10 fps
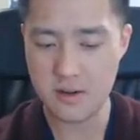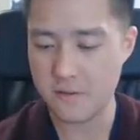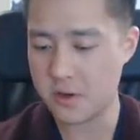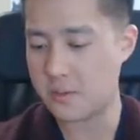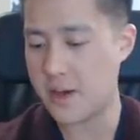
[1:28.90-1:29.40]

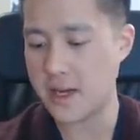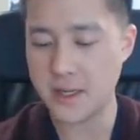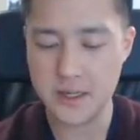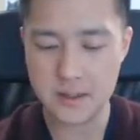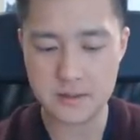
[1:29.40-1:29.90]
first
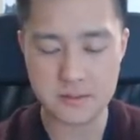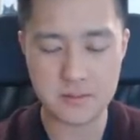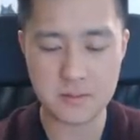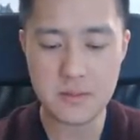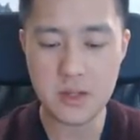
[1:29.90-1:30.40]
pack.
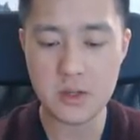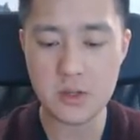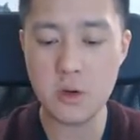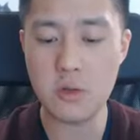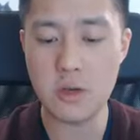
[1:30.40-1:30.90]

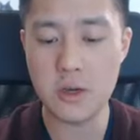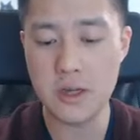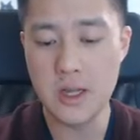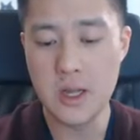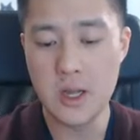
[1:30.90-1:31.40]
So
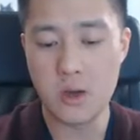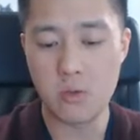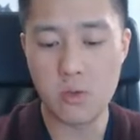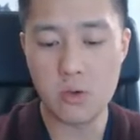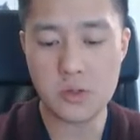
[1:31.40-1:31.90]
the
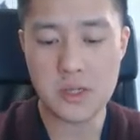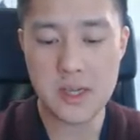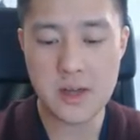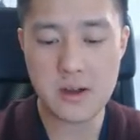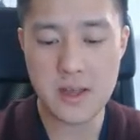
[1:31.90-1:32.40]
rules
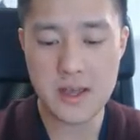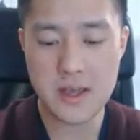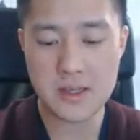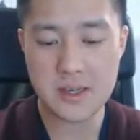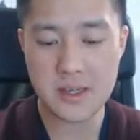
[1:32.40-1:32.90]
here
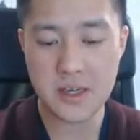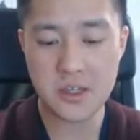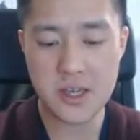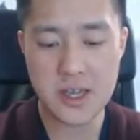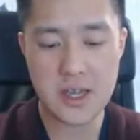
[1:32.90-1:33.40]
is
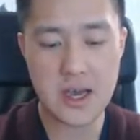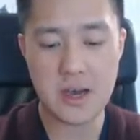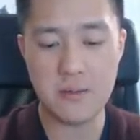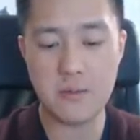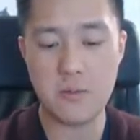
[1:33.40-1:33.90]
essentially
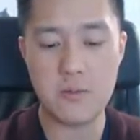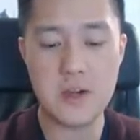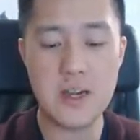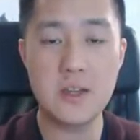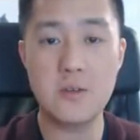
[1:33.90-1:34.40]
uh, we
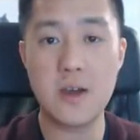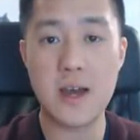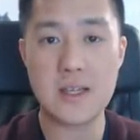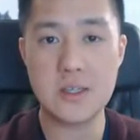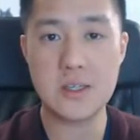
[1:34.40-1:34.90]
need you
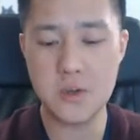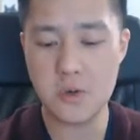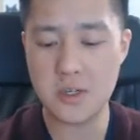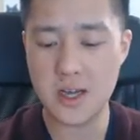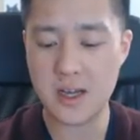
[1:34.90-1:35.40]
guys to
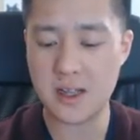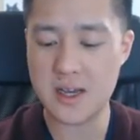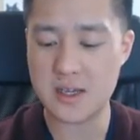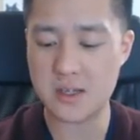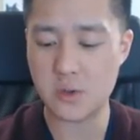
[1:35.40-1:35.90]
tell
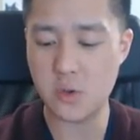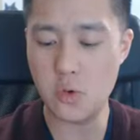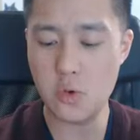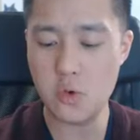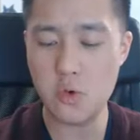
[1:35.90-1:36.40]
us
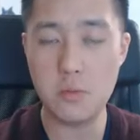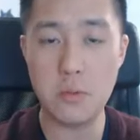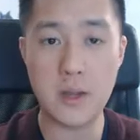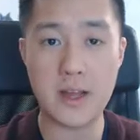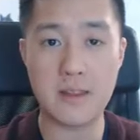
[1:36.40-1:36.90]
who
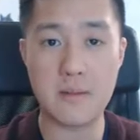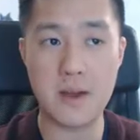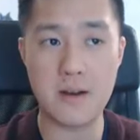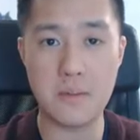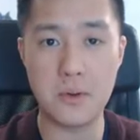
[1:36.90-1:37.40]
got the
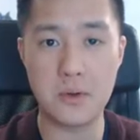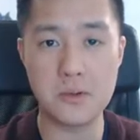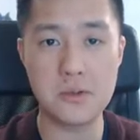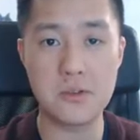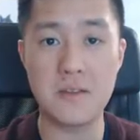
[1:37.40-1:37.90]
better pull,
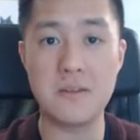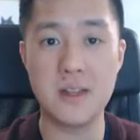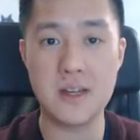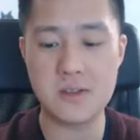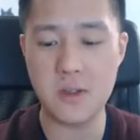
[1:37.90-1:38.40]
so definitely
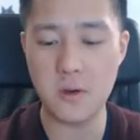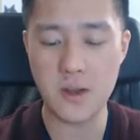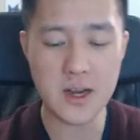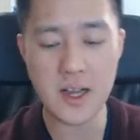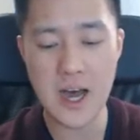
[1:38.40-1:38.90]
let us know
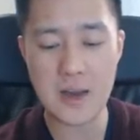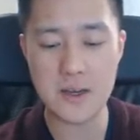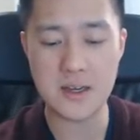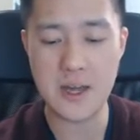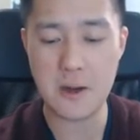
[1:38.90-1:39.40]
in a
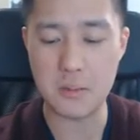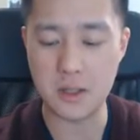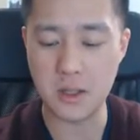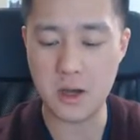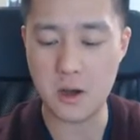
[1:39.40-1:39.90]
comment down
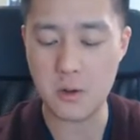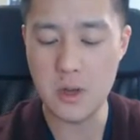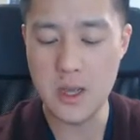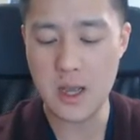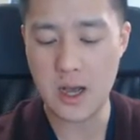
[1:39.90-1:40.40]
below
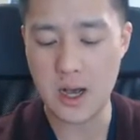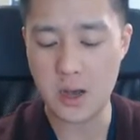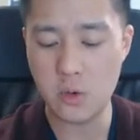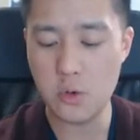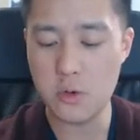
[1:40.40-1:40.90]
uh,
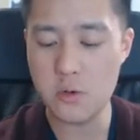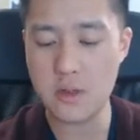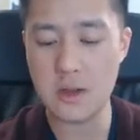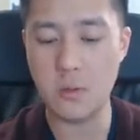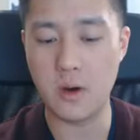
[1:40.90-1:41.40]
who you
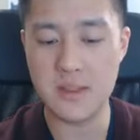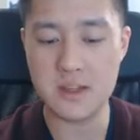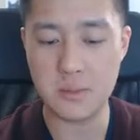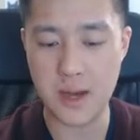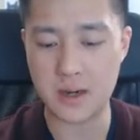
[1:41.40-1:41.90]
think won
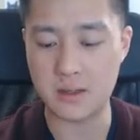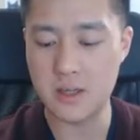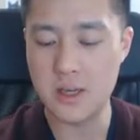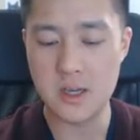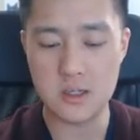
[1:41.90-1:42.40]
this battle.
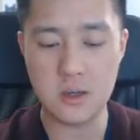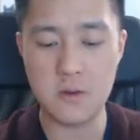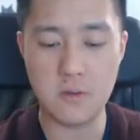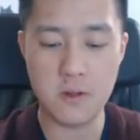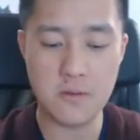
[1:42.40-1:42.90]
So
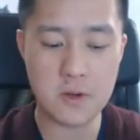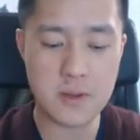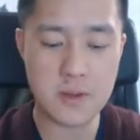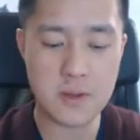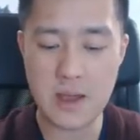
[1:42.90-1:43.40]
for the first
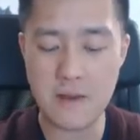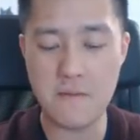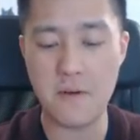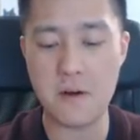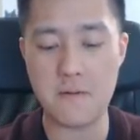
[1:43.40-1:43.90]
pack, we have a
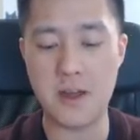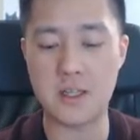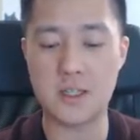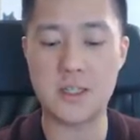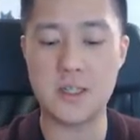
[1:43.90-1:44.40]

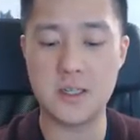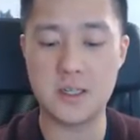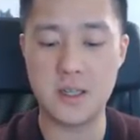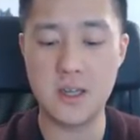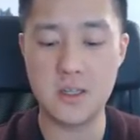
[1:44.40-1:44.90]
Farfetch'd,
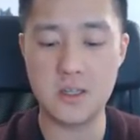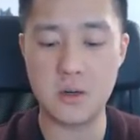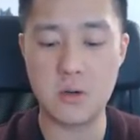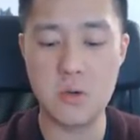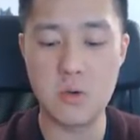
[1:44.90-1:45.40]

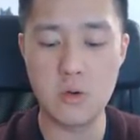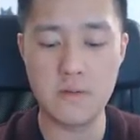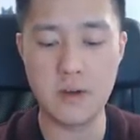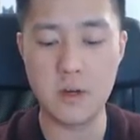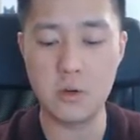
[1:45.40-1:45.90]
Tentacruel,
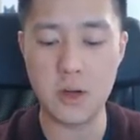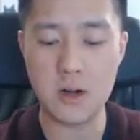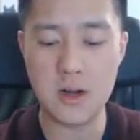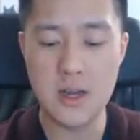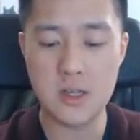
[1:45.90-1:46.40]
very cool
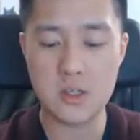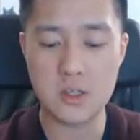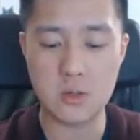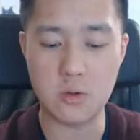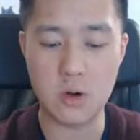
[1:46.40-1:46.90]
art,
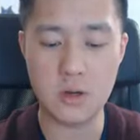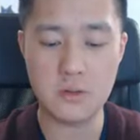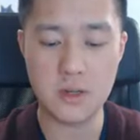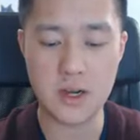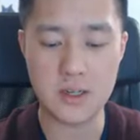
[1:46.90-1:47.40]

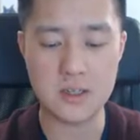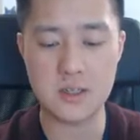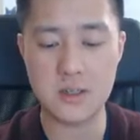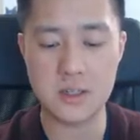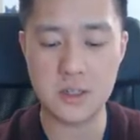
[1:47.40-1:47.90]
Squirtle, kind of just
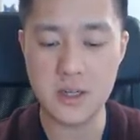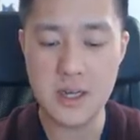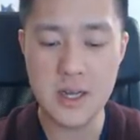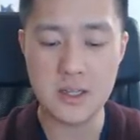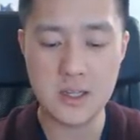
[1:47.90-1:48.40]
chilling,
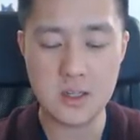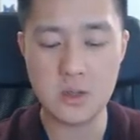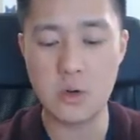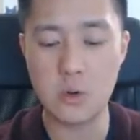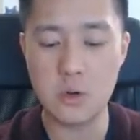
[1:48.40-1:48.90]

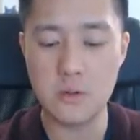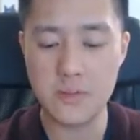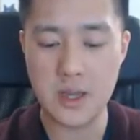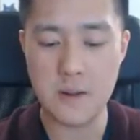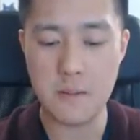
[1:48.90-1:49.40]
Tentacruel,
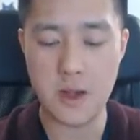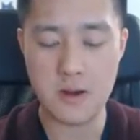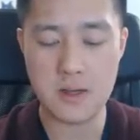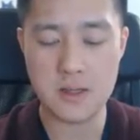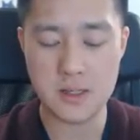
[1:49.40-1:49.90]

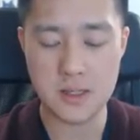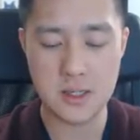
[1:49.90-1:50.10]
Paris,